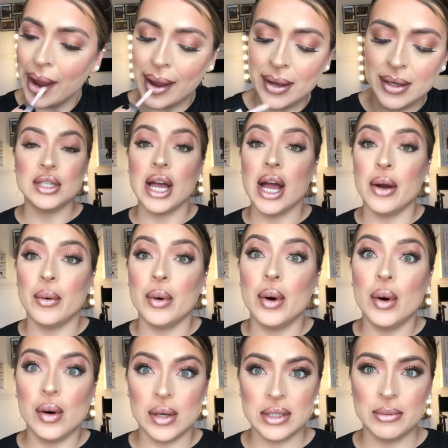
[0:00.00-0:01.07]
So
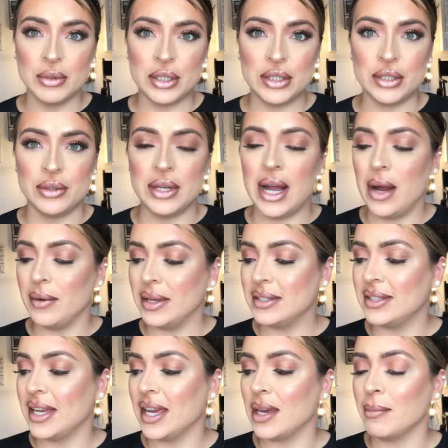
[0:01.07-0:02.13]
all I'm going to do now is
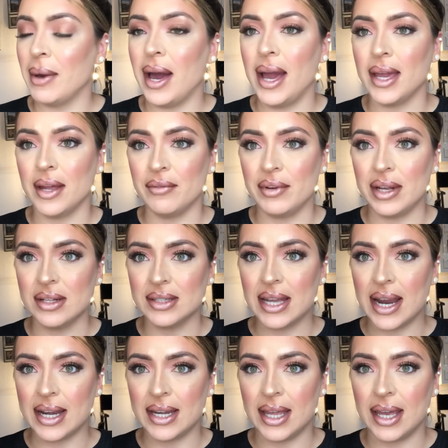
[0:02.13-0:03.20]
take my Real
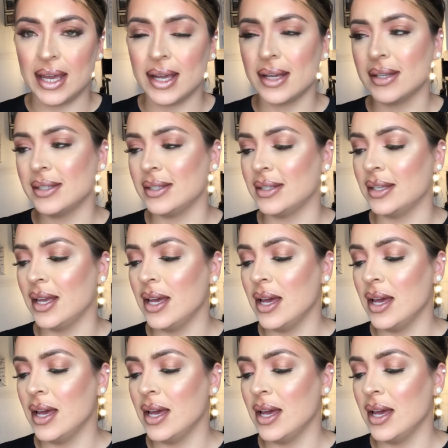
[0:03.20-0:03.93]
Techniques